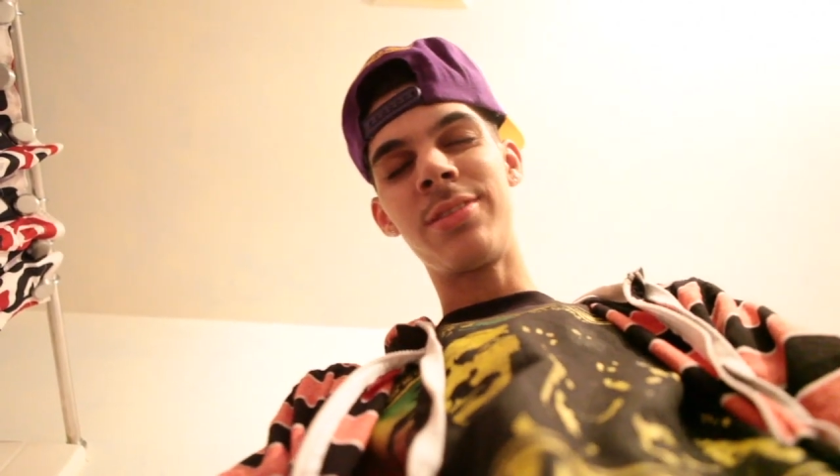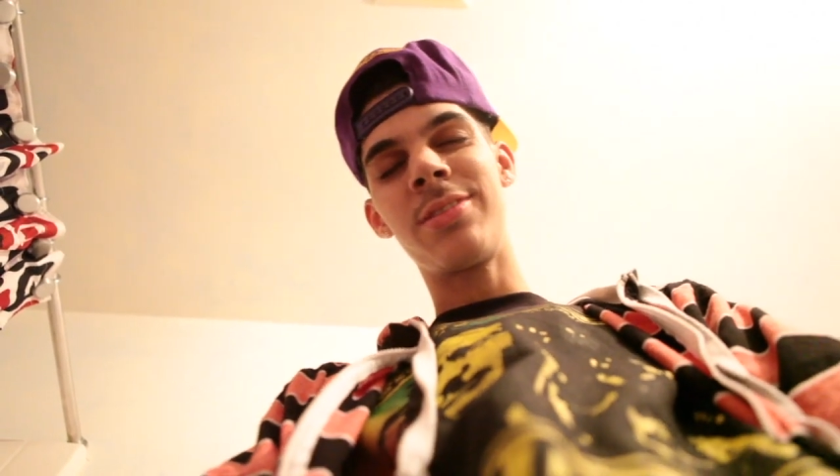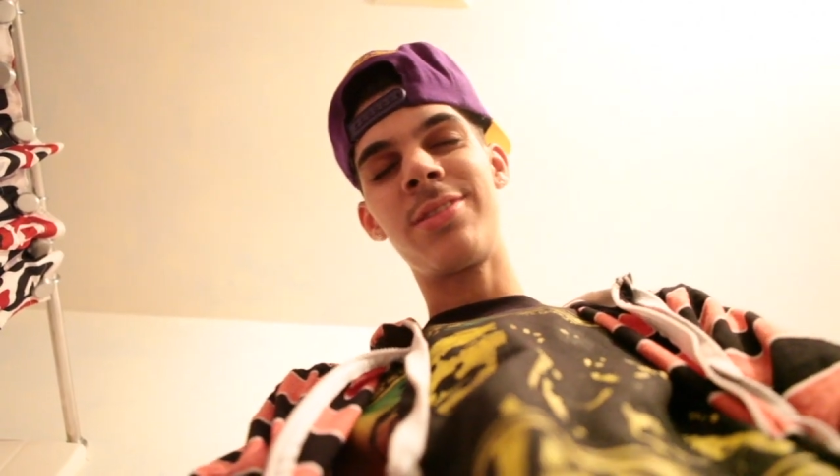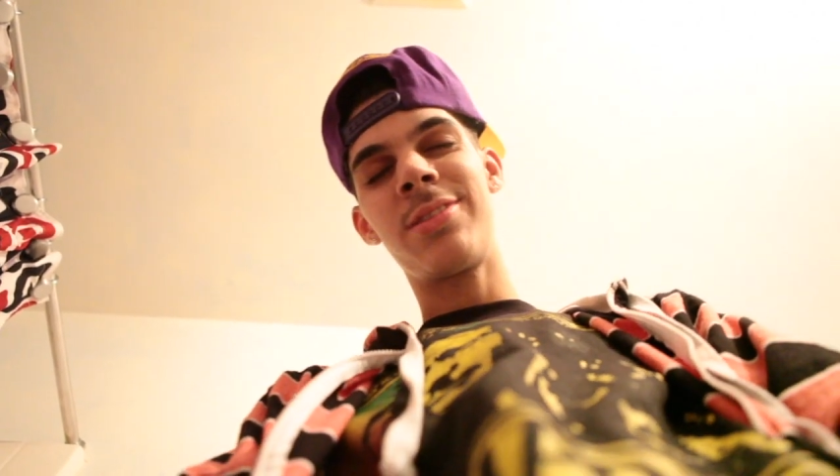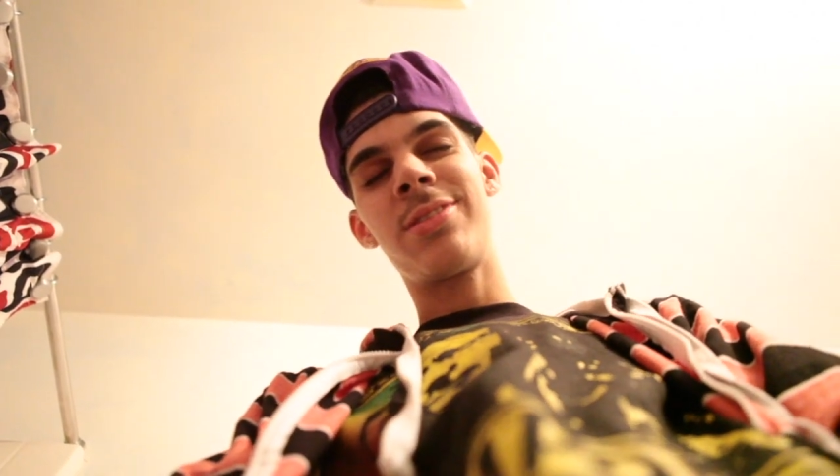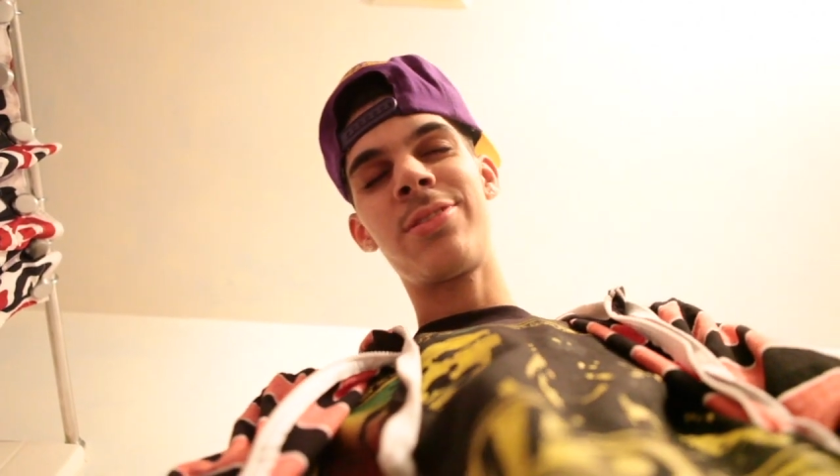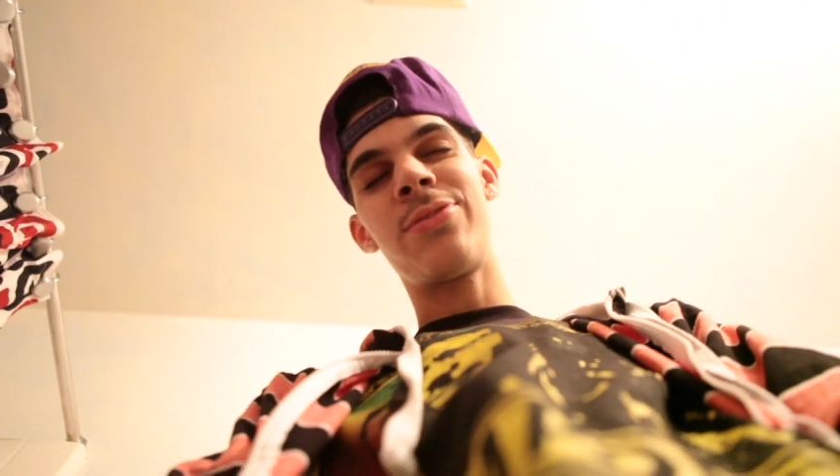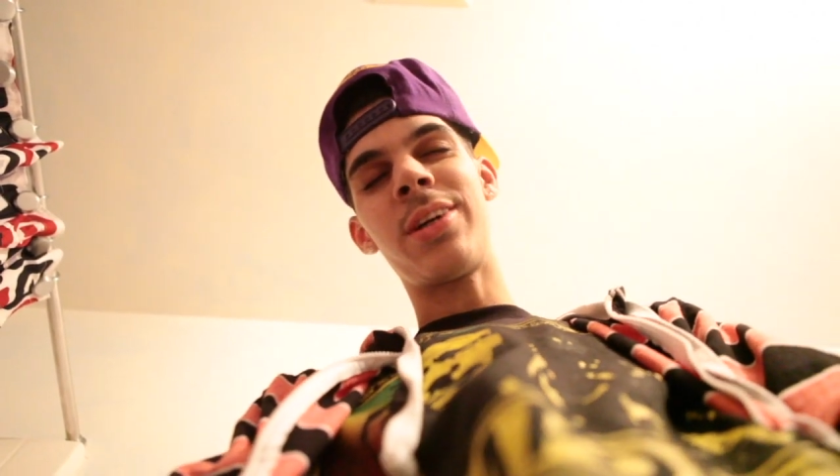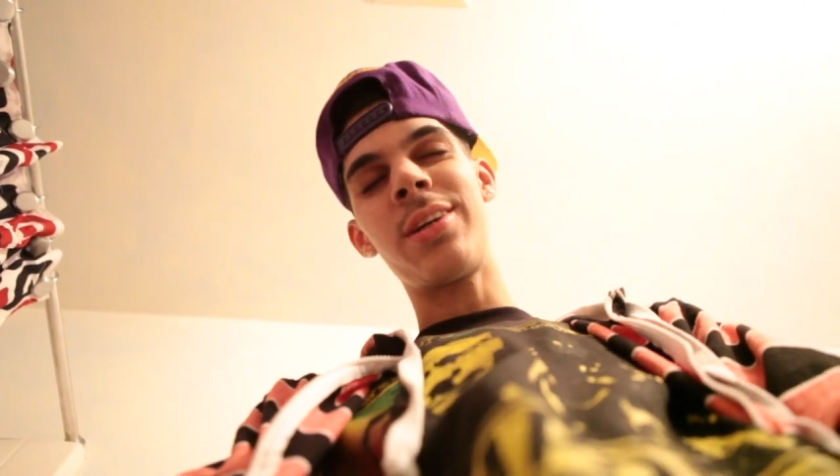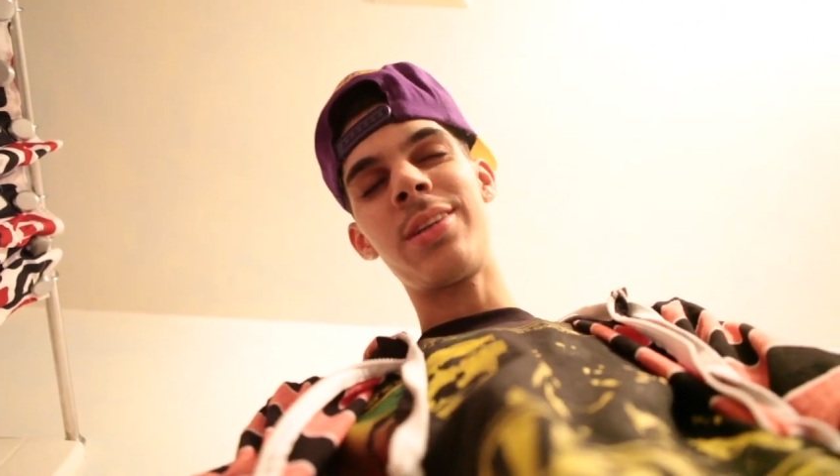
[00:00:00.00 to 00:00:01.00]
It's
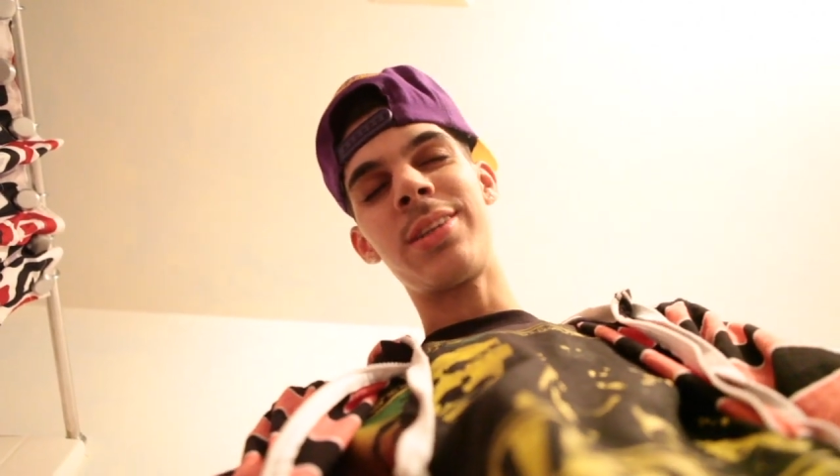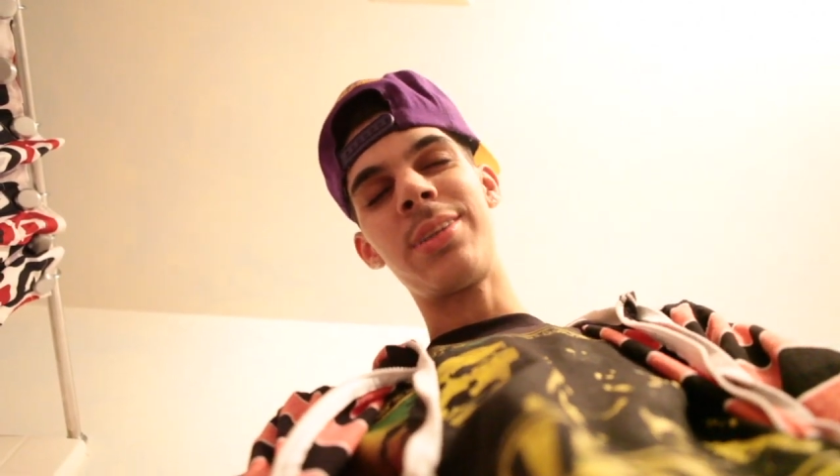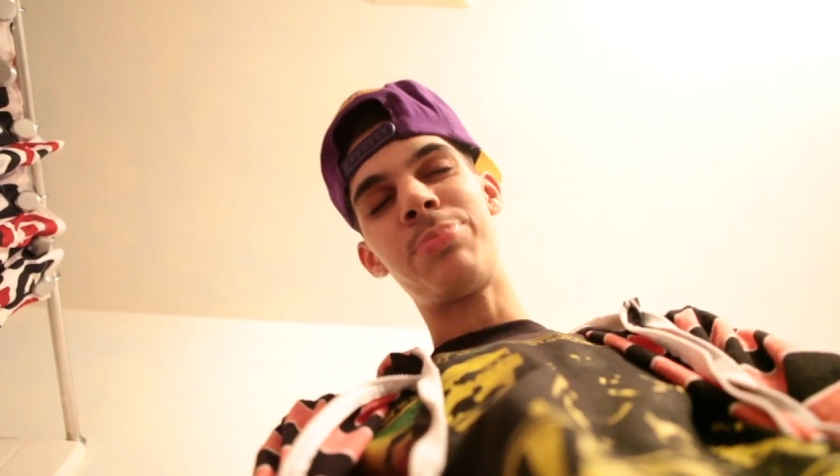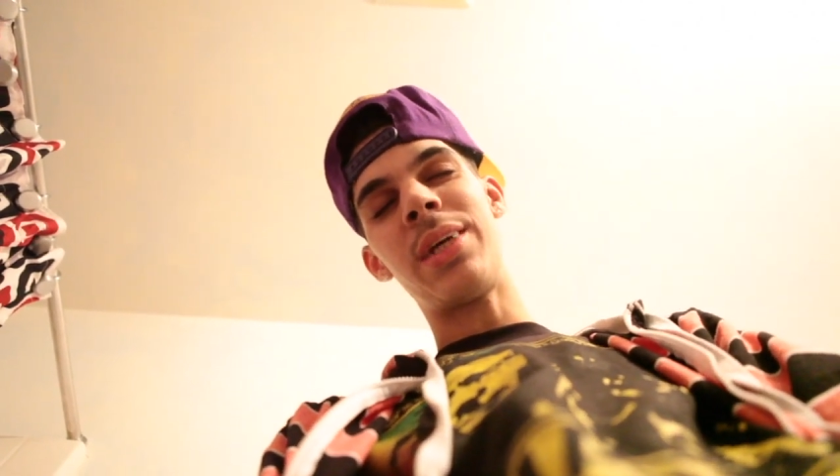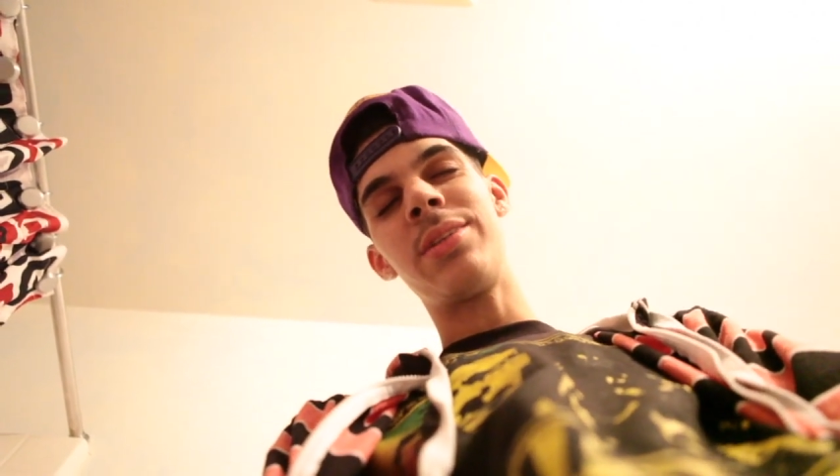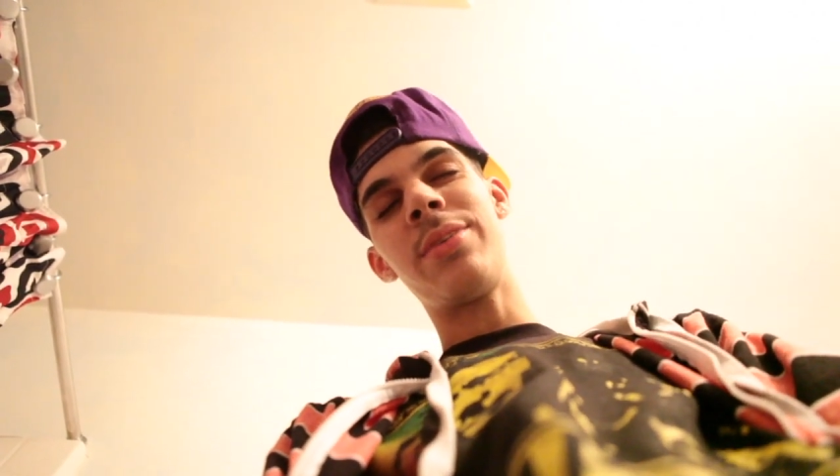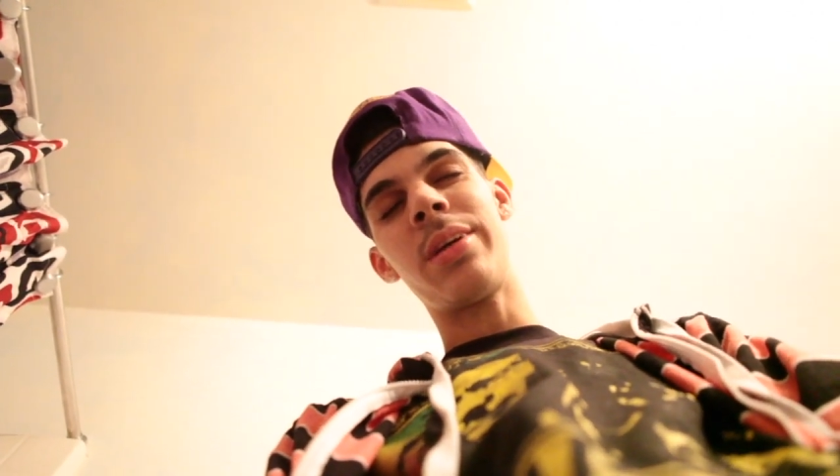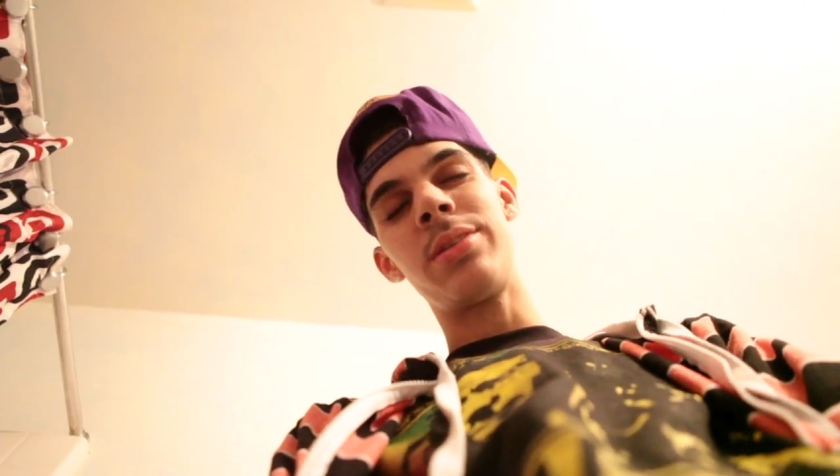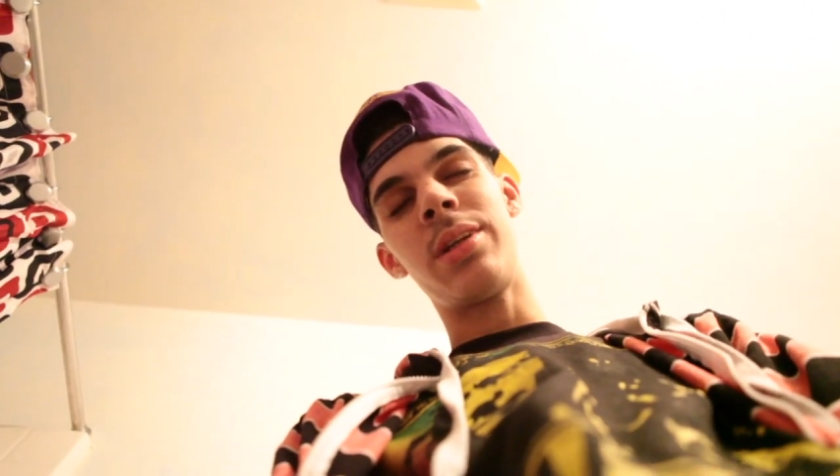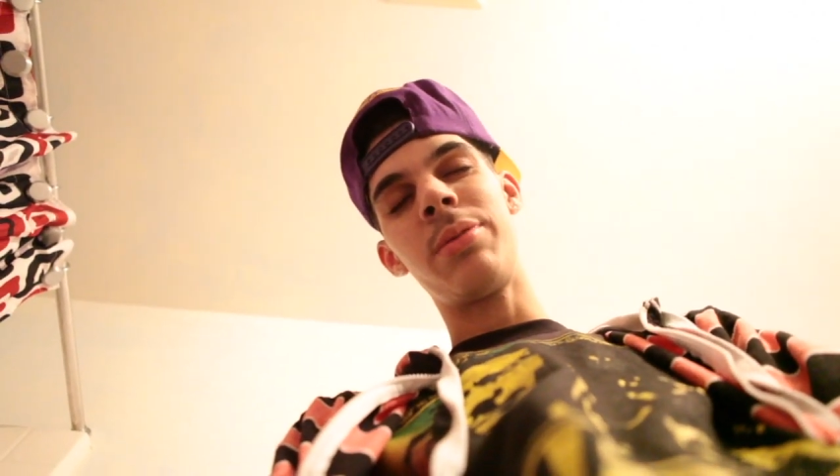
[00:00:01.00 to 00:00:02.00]
fucking expensive
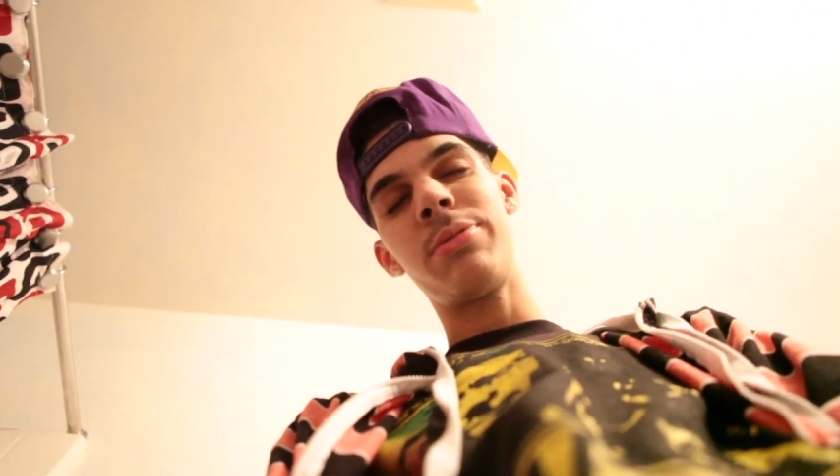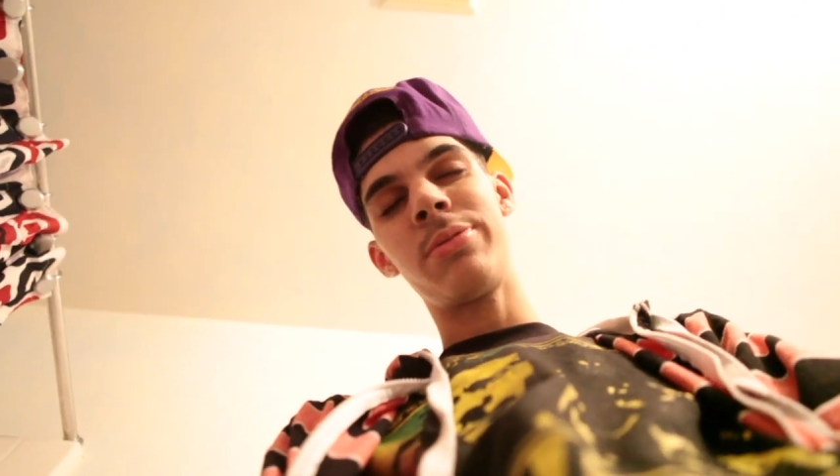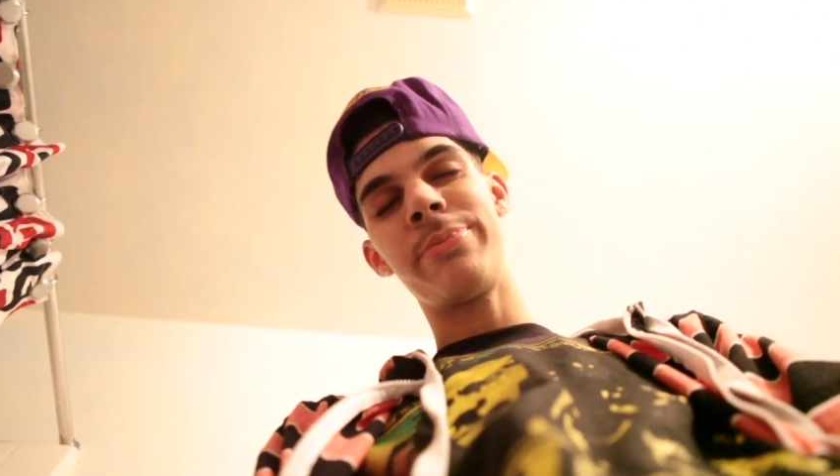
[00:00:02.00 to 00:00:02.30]
ass table.